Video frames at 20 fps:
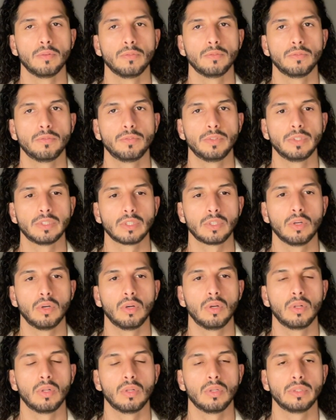
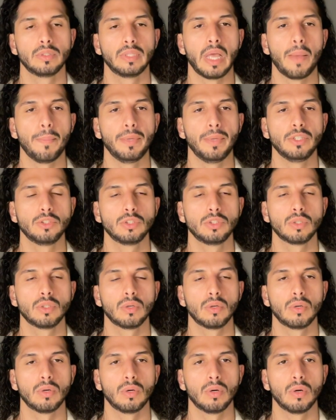physical damage
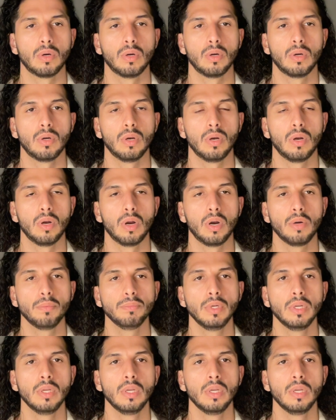or harm